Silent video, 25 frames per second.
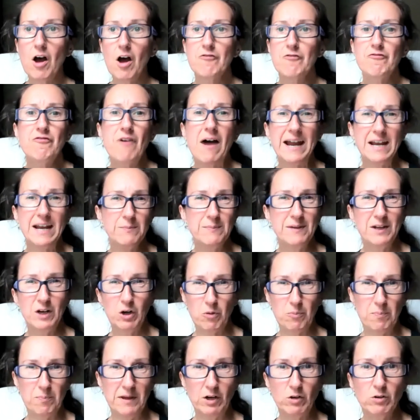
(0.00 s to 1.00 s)
vitamin or
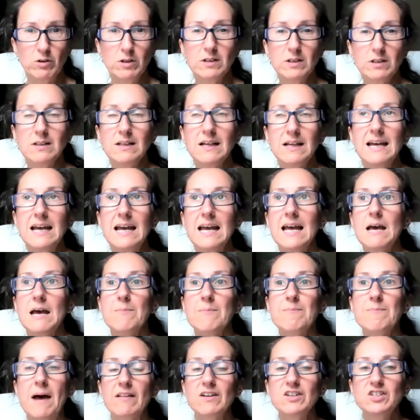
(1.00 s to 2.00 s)
mineral.
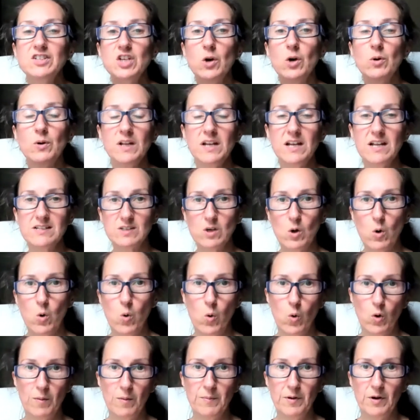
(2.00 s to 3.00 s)
Melatonin is a
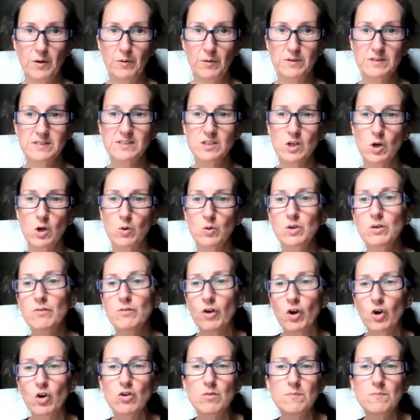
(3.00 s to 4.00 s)
hormone. So you've
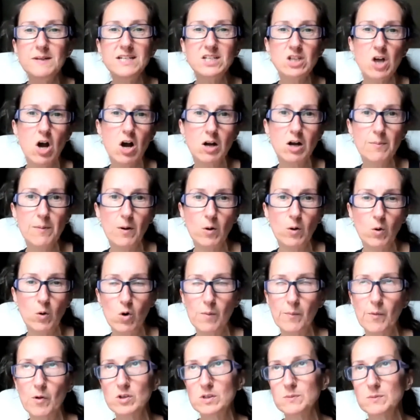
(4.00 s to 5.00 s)
heard me talk about
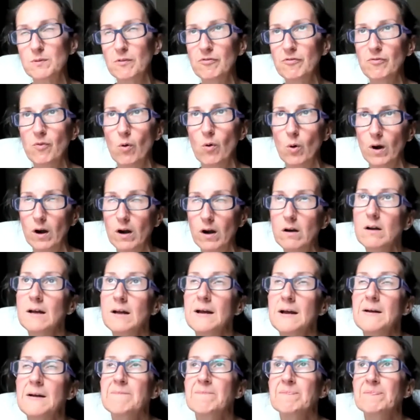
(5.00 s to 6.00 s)
hormones before.
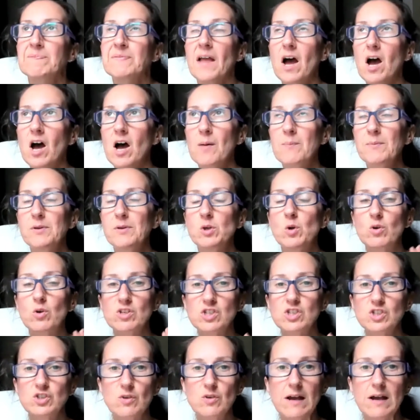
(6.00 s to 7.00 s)
Your
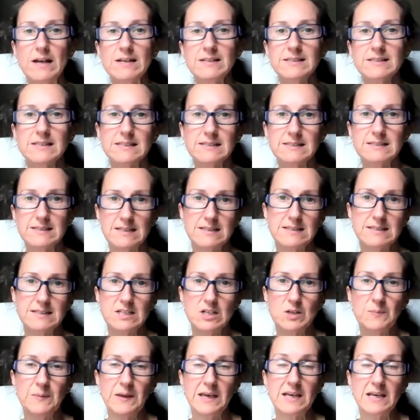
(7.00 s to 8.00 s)
stress
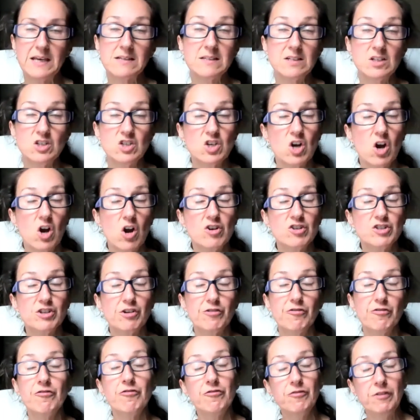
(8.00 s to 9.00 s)
system is in charge
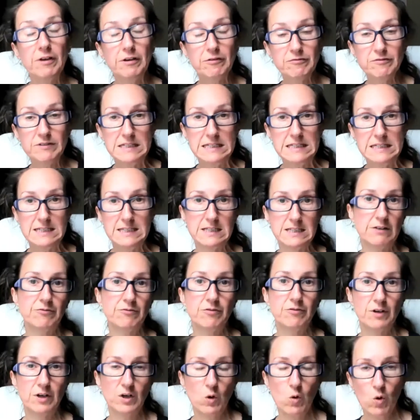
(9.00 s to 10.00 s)
of 50
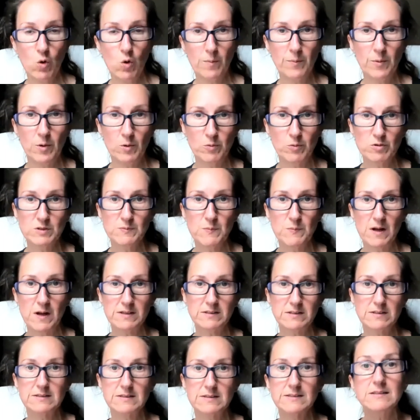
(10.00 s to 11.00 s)
different hormone
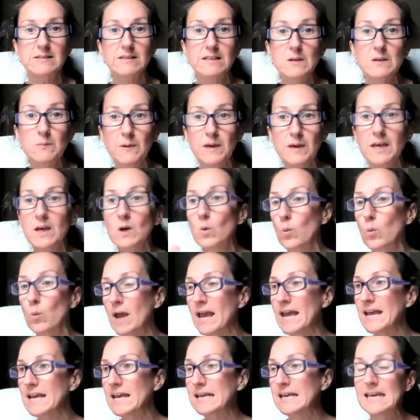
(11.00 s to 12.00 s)
responses: sleeping,
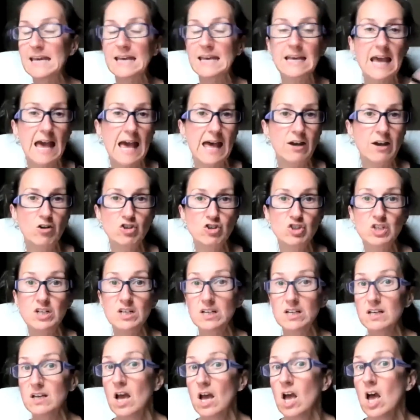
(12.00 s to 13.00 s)
waking,
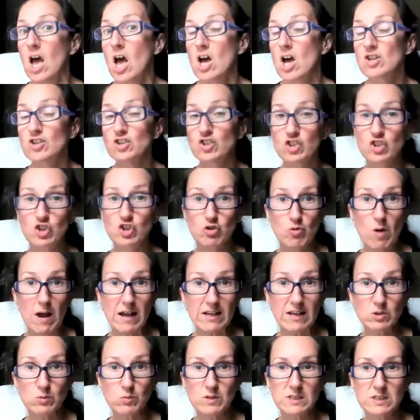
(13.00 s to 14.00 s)
energy,
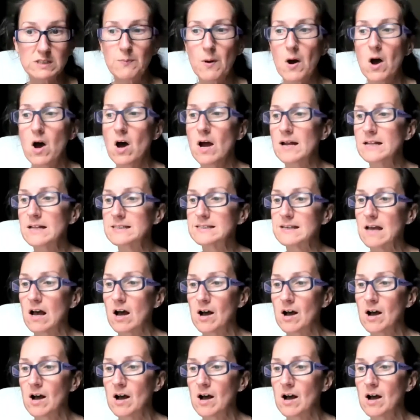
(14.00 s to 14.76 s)
stress response,